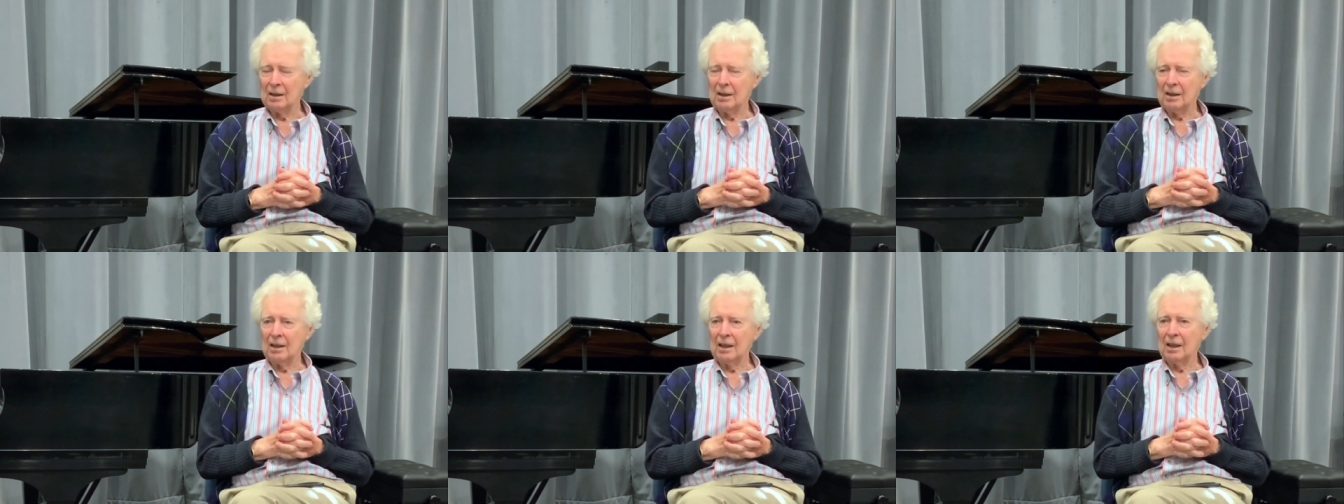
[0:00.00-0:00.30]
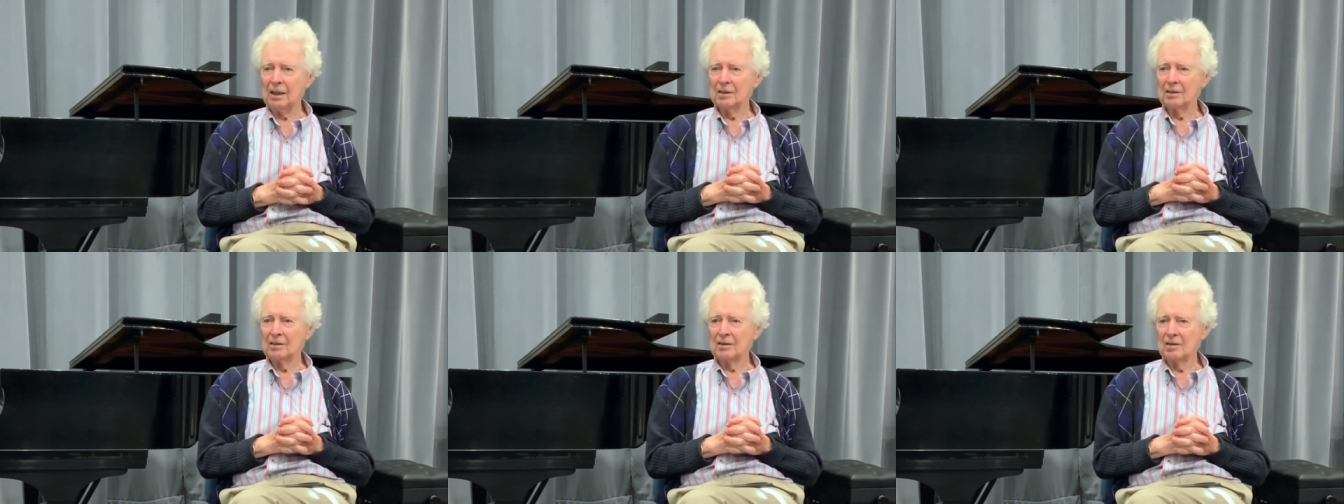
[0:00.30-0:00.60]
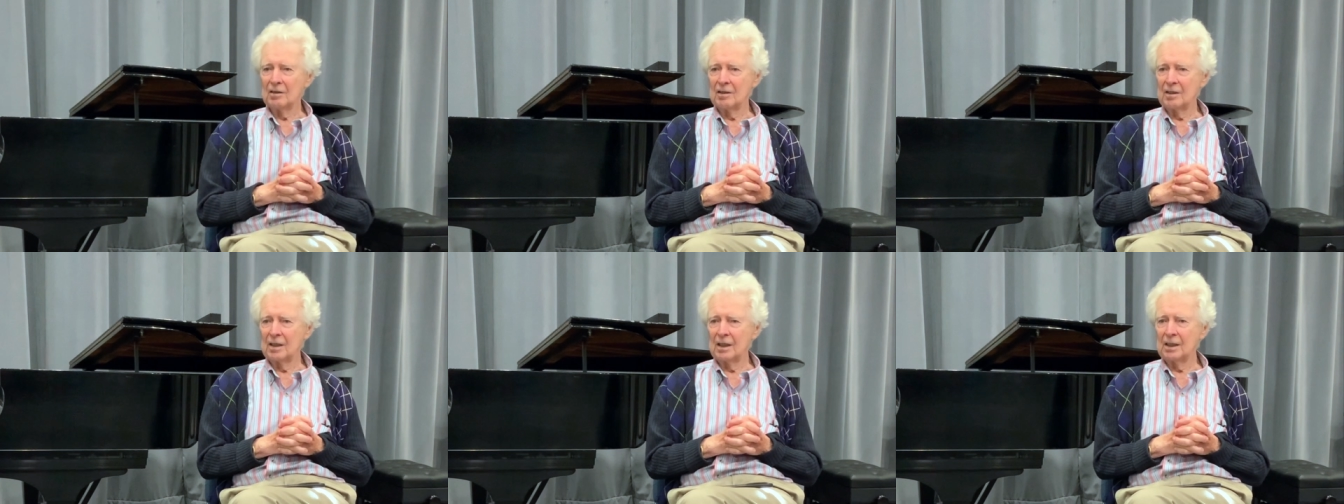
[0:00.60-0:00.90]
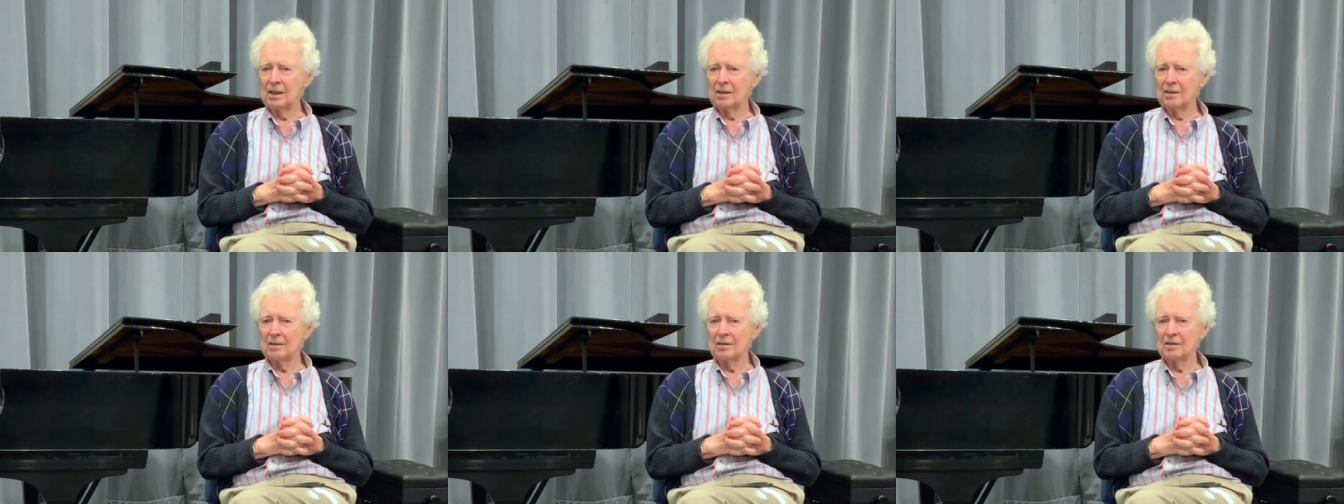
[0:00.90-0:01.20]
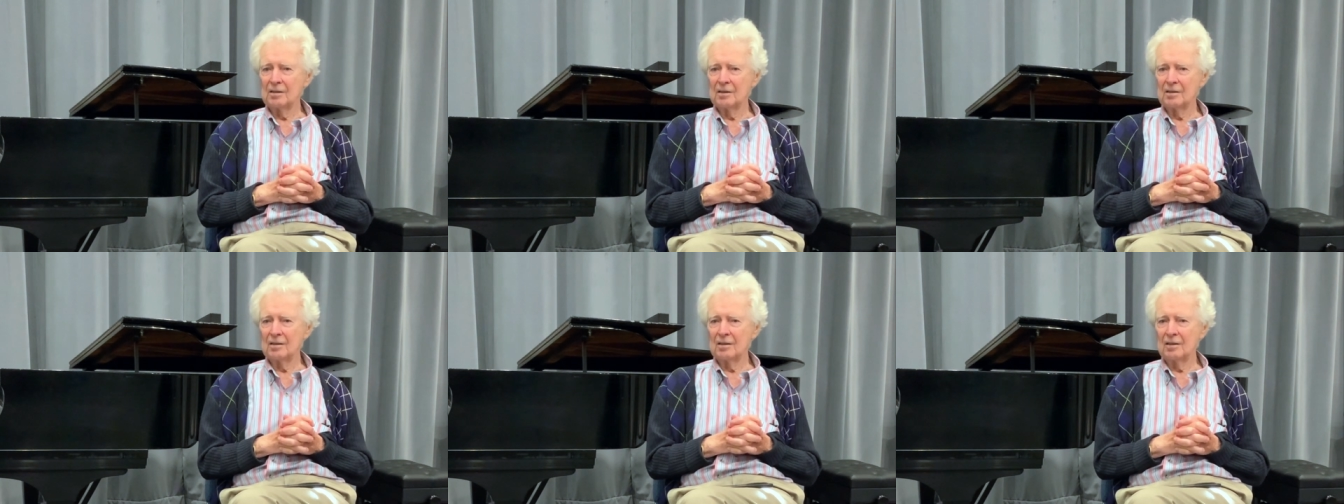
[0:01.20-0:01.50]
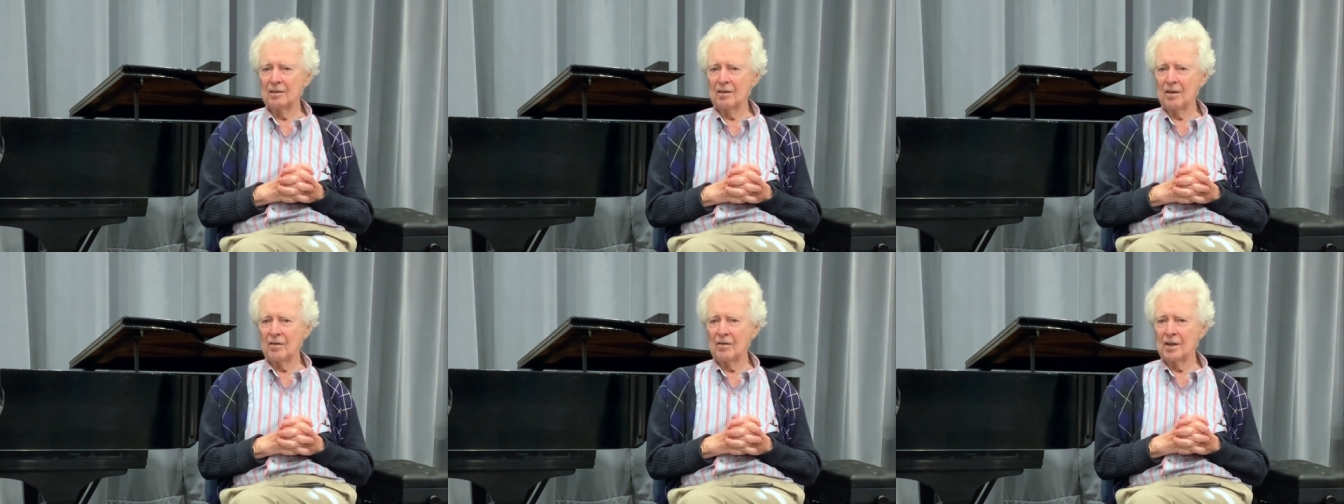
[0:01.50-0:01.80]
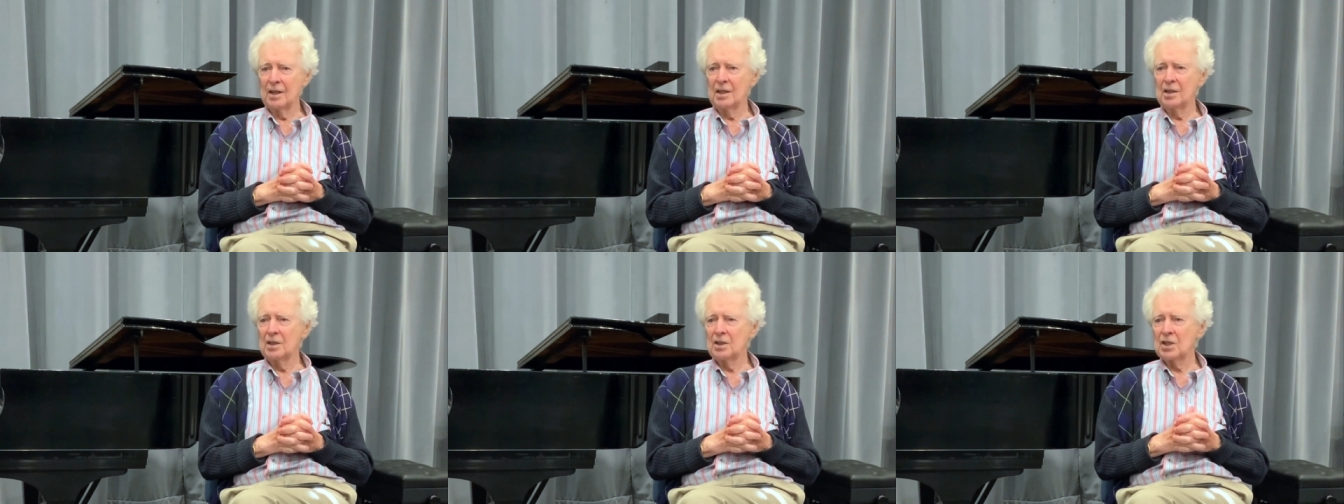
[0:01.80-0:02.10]
And
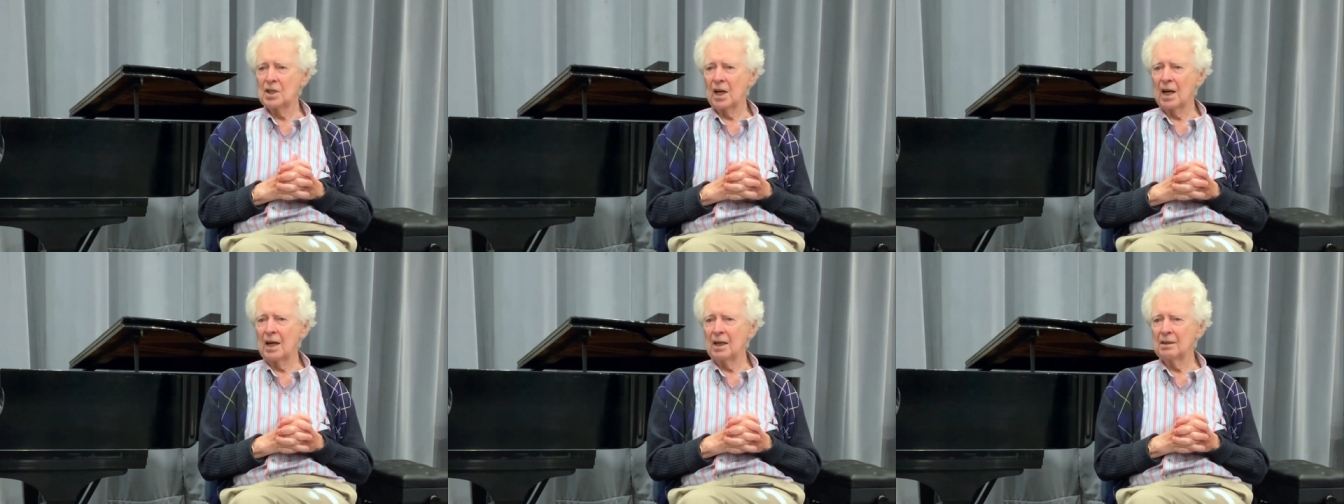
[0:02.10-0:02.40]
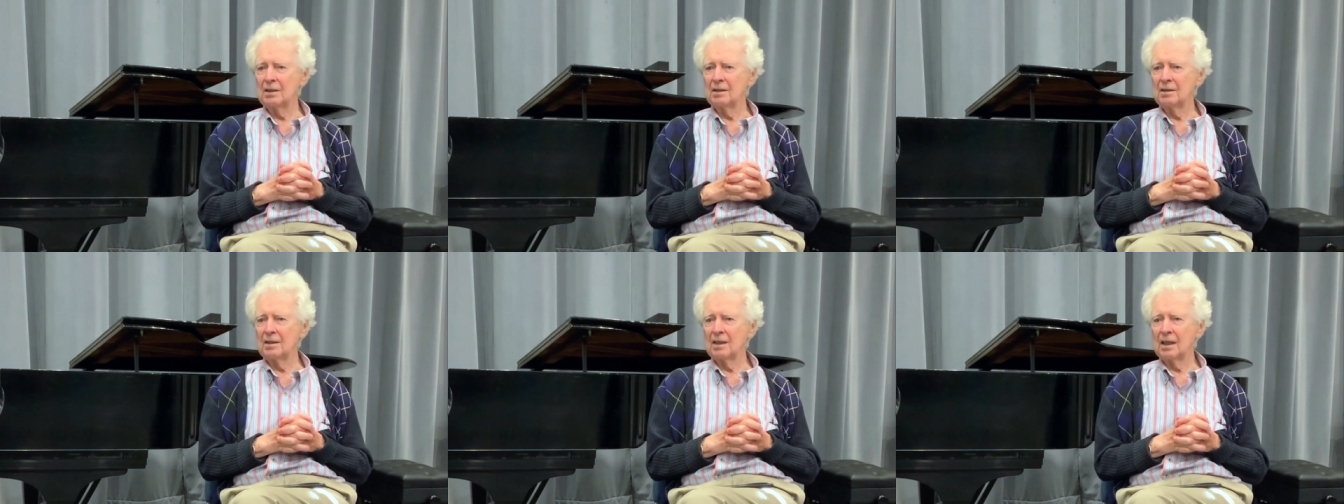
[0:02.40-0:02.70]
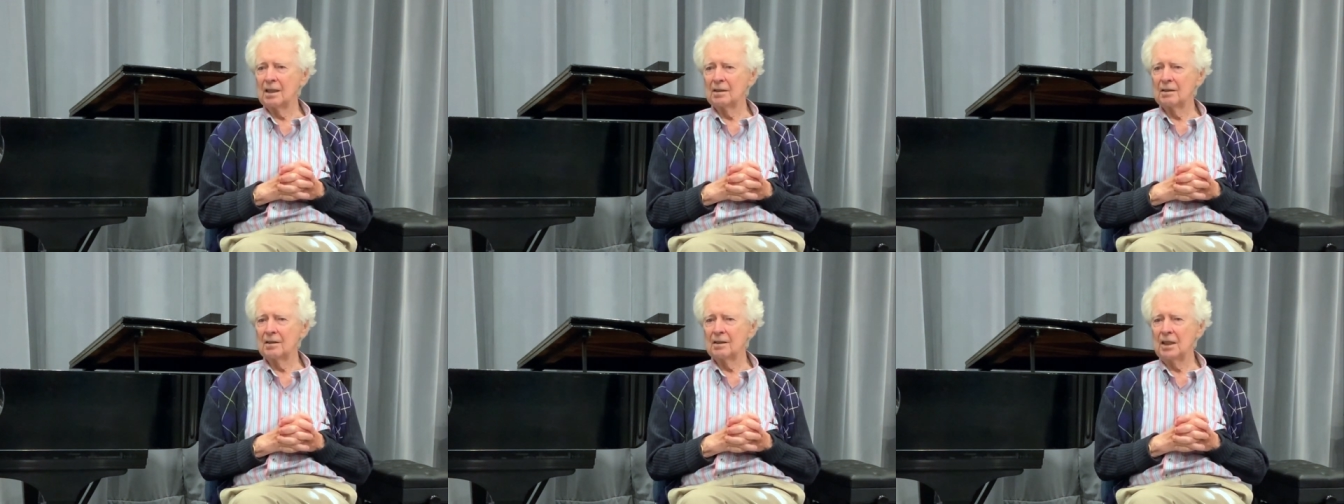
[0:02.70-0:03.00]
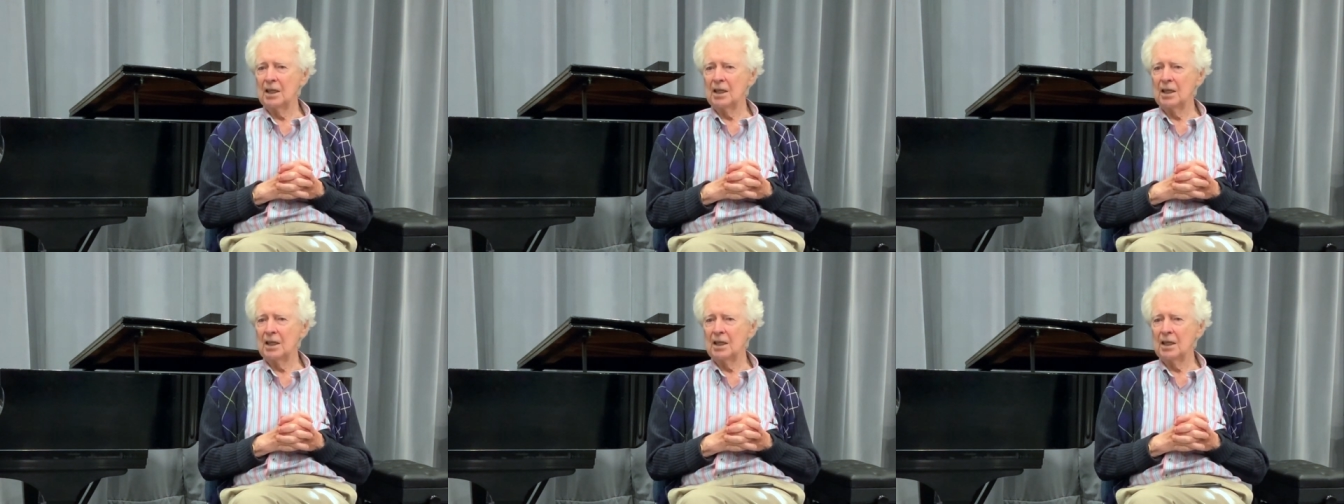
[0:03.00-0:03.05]
they decided that